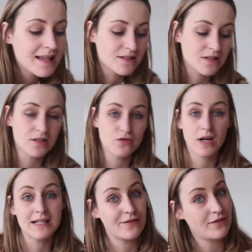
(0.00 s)
it's good to
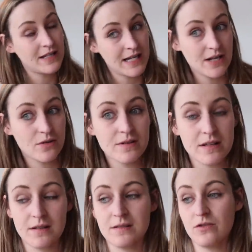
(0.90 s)
try different needles it's
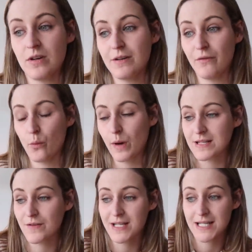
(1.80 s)
good to try different ways
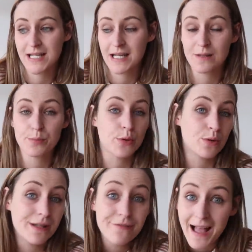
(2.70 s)
of knitting
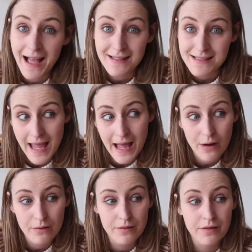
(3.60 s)
purely for hand
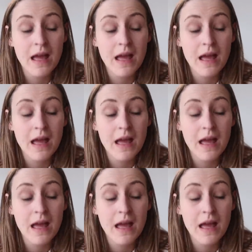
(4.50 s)
health